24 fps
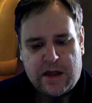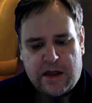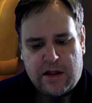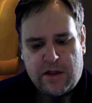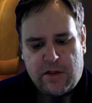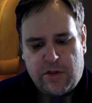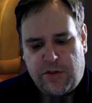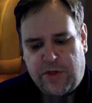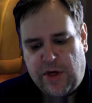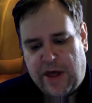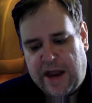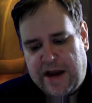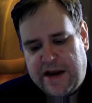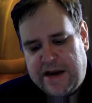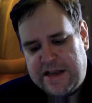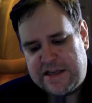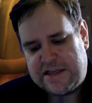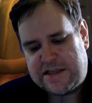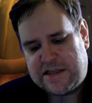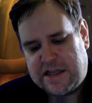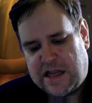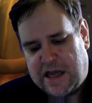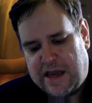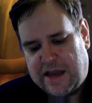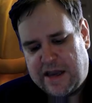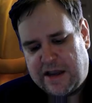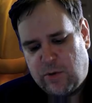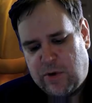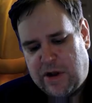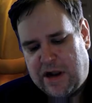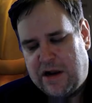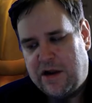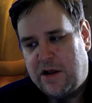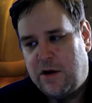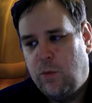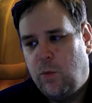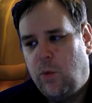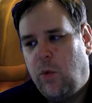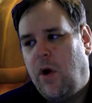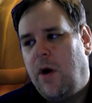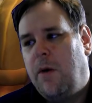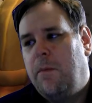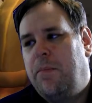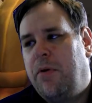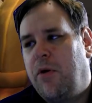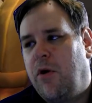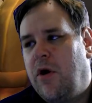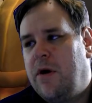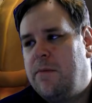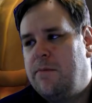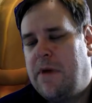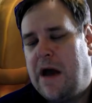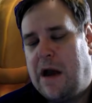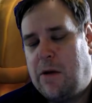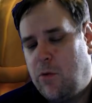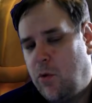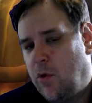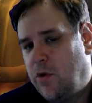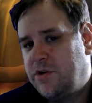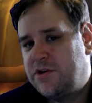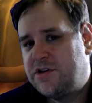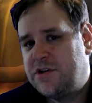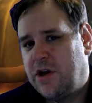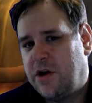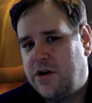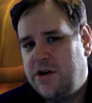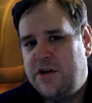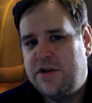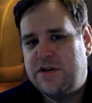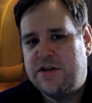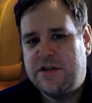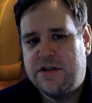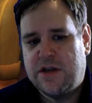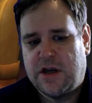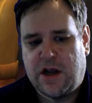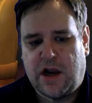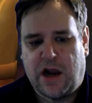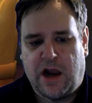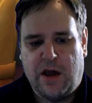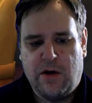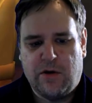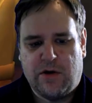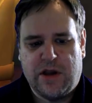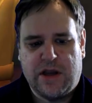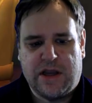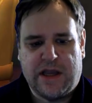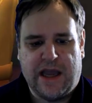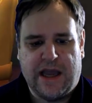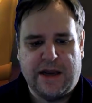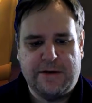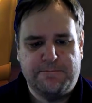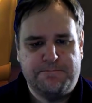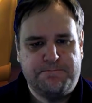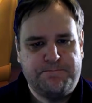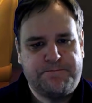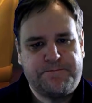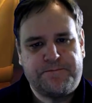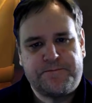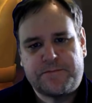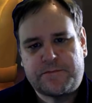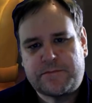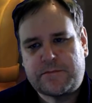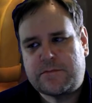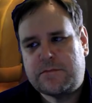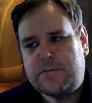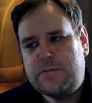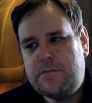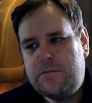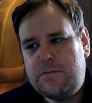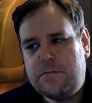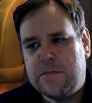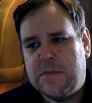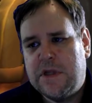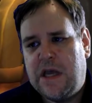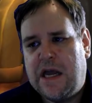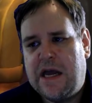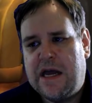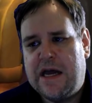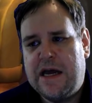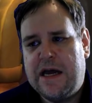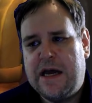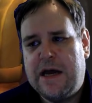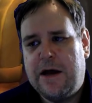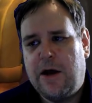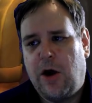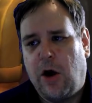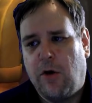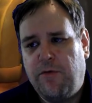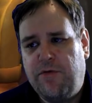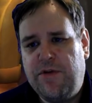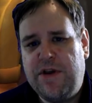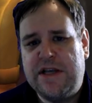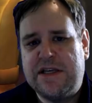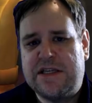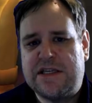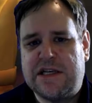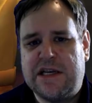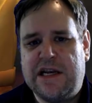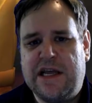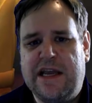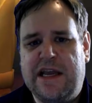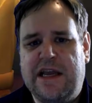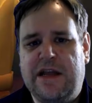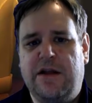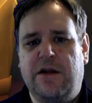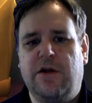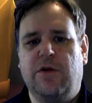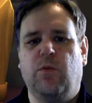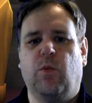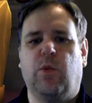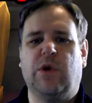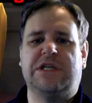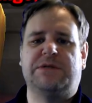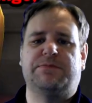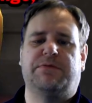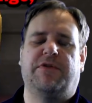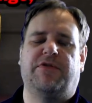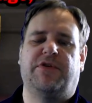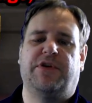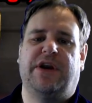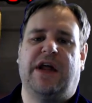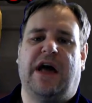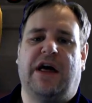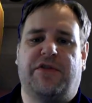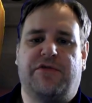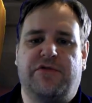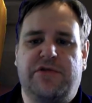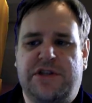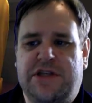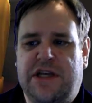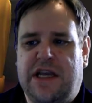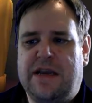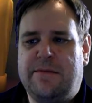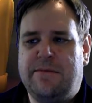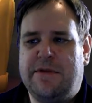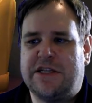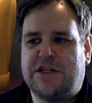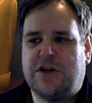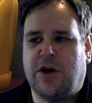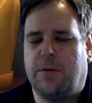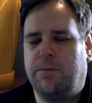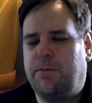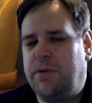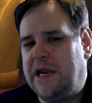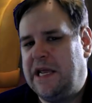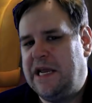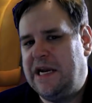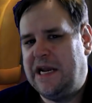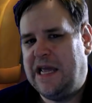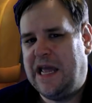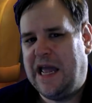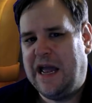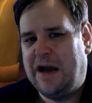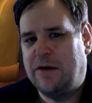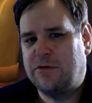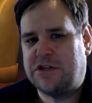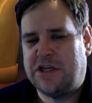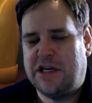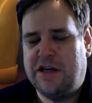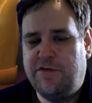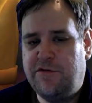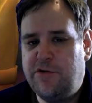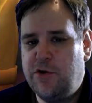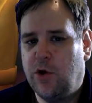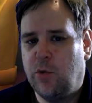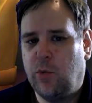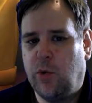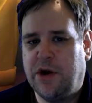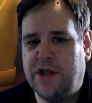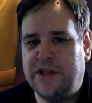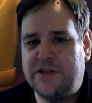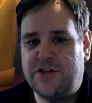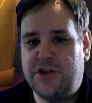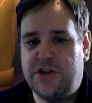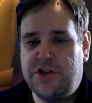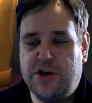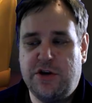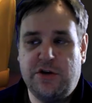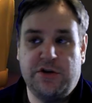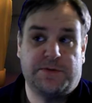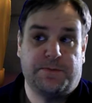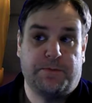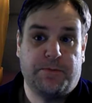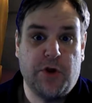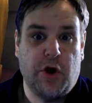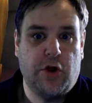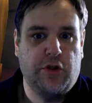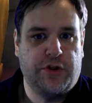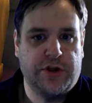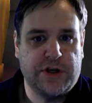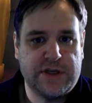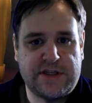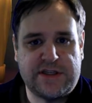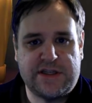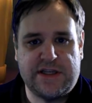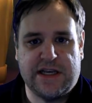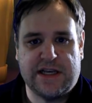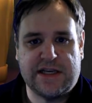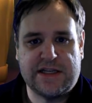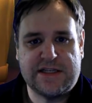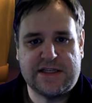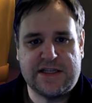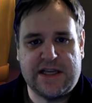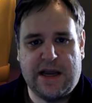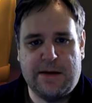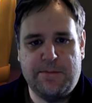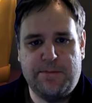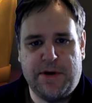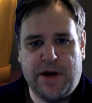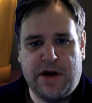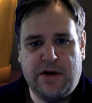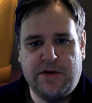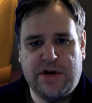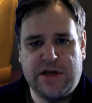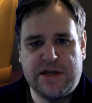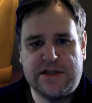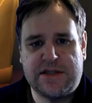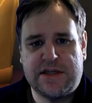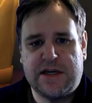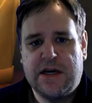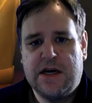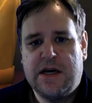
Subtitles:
Then it's like, well, at what point might we want to start using the cloak again? Obviously, Whisper of the Nathrezim is completely out if you're wanting to use the 6 set bonus.